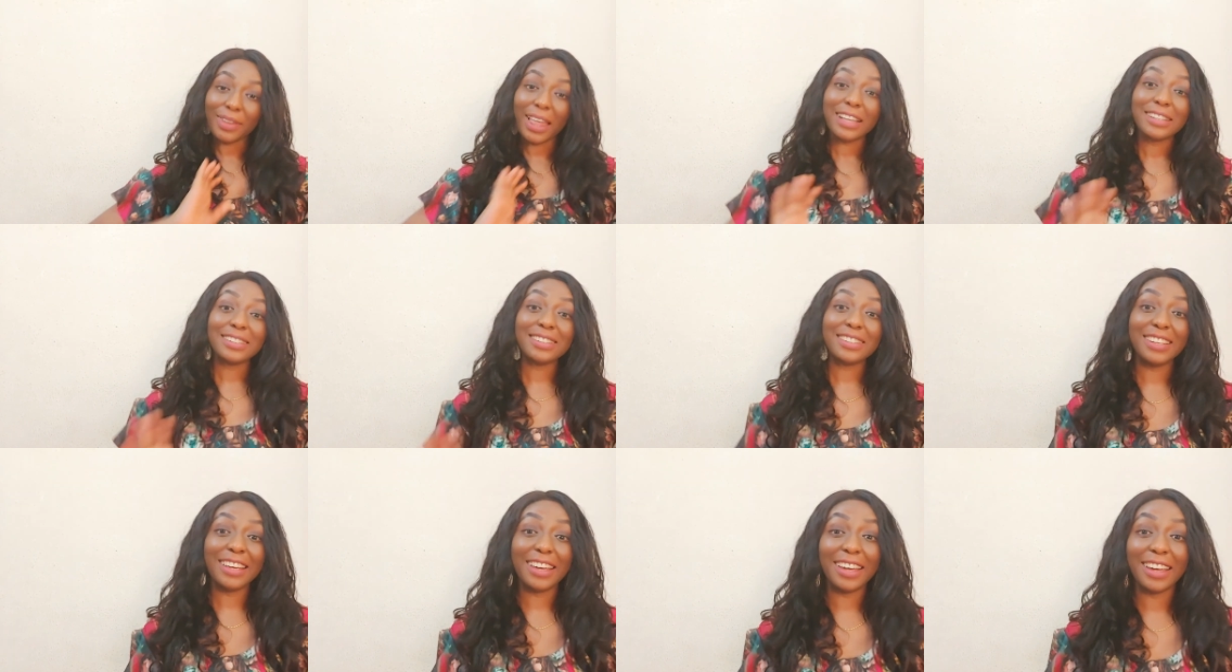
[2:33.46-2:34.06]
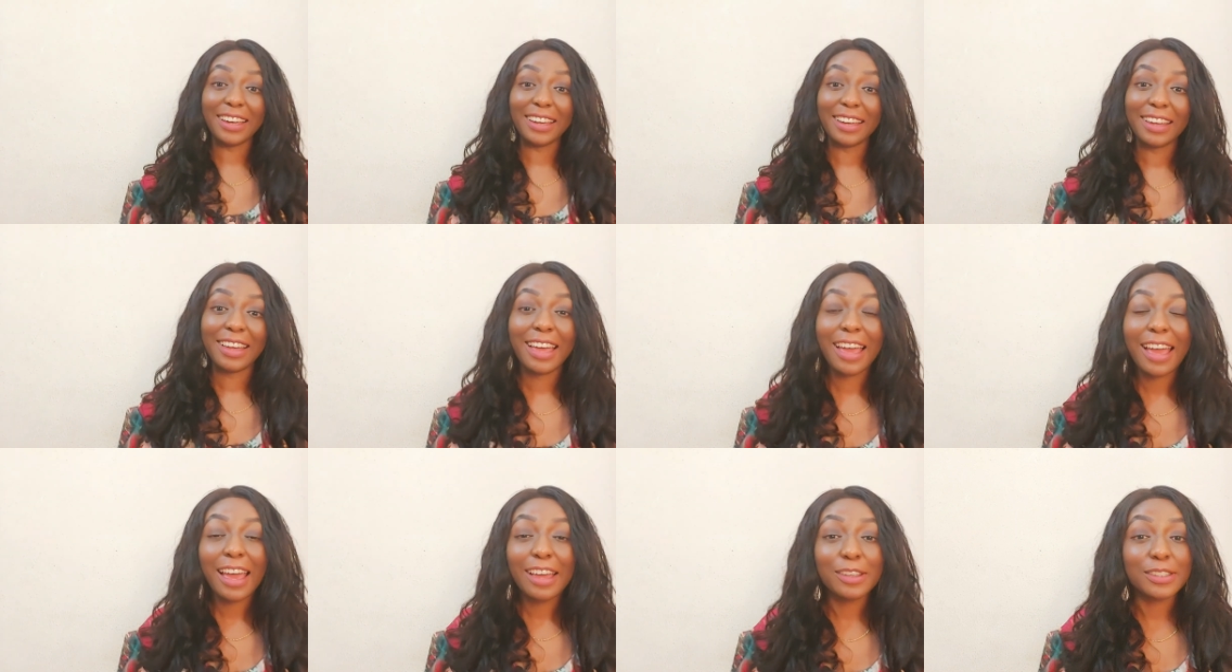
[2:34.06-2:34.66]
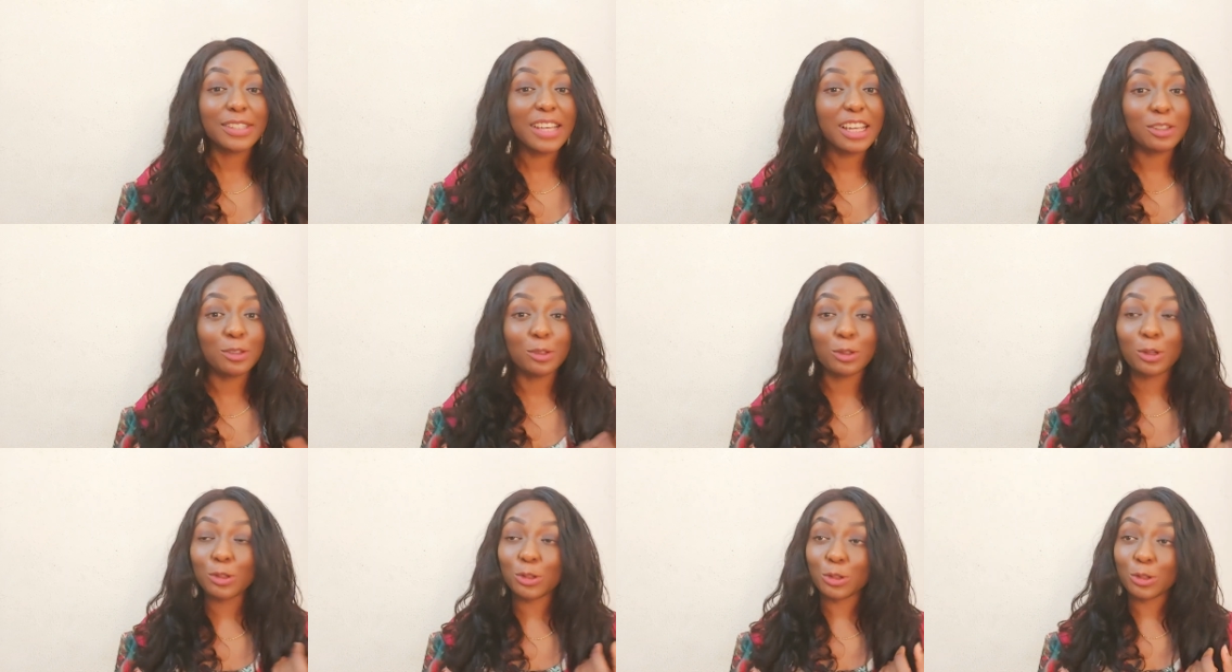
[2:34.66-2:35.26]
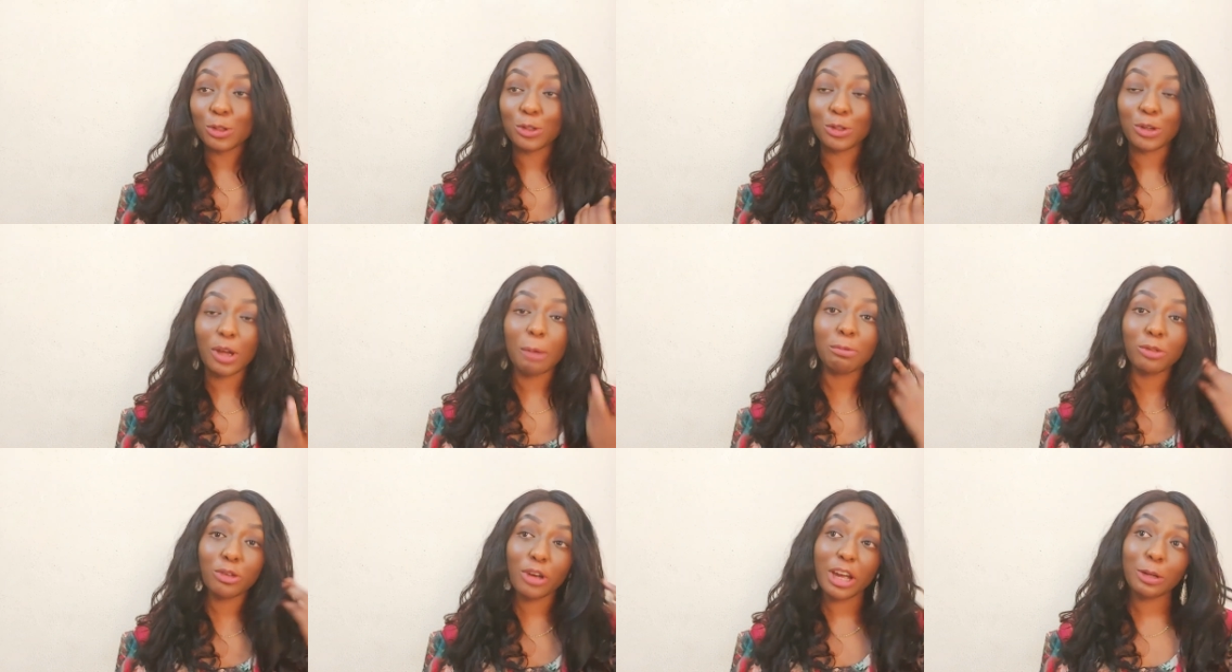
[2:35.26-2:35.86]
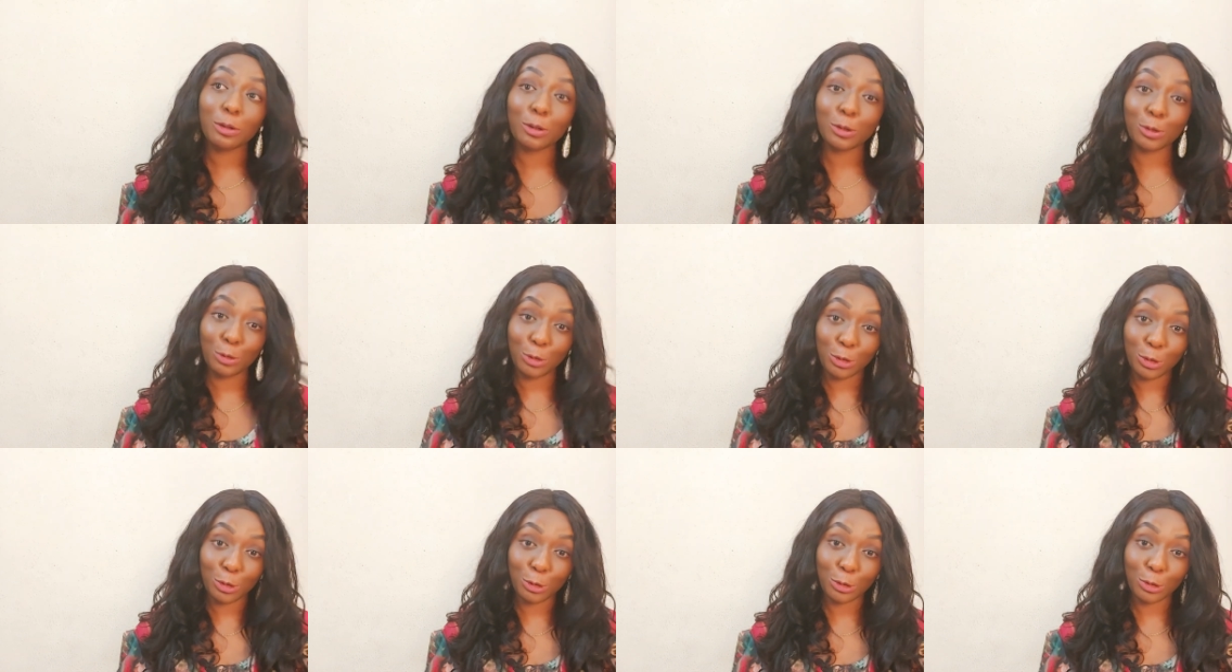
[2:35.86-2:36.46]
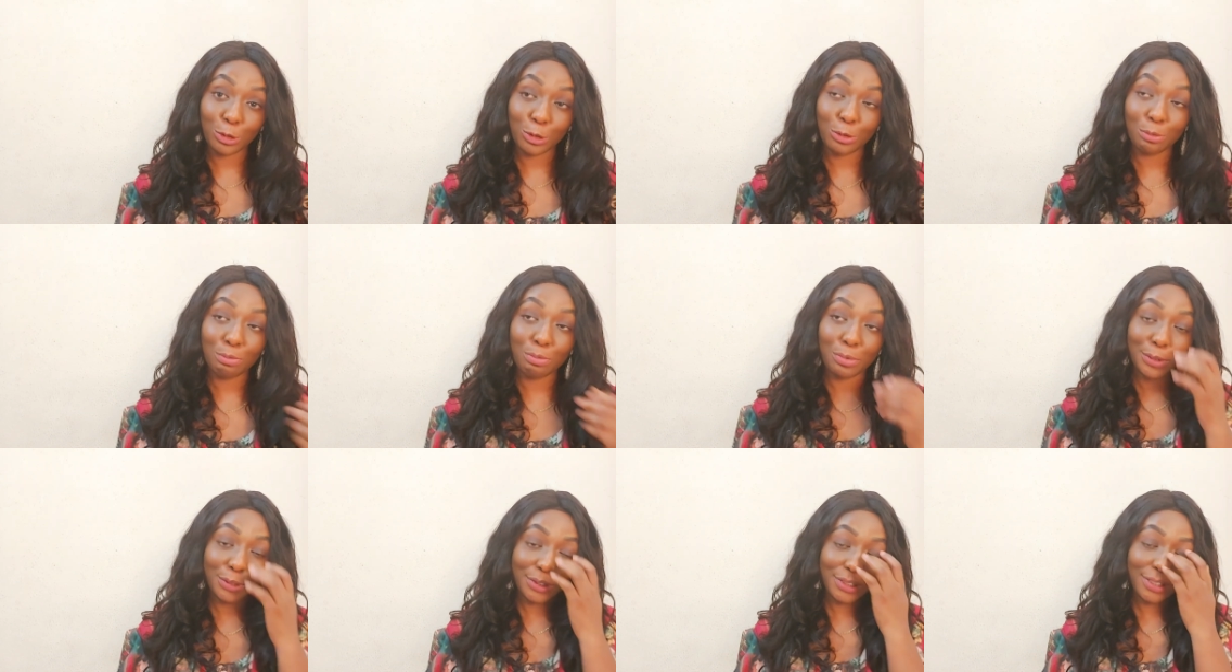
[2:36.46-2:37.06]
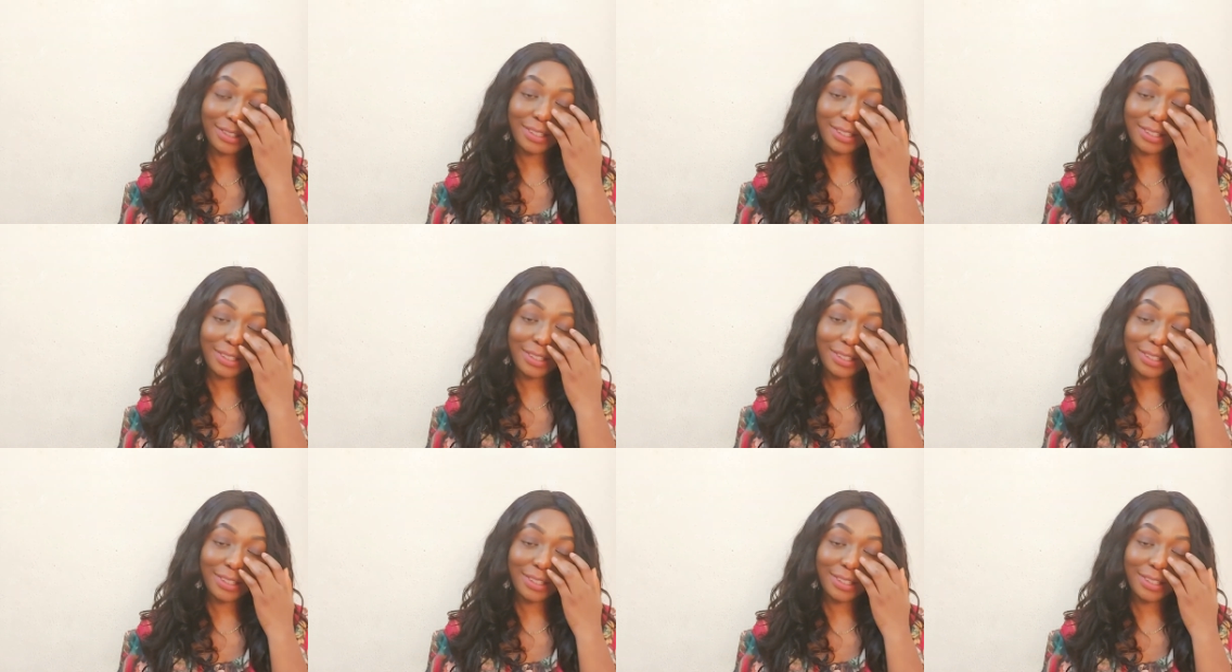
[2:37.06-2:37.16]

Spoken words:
See, you said I should not judge you. I'm trying not to judge you, but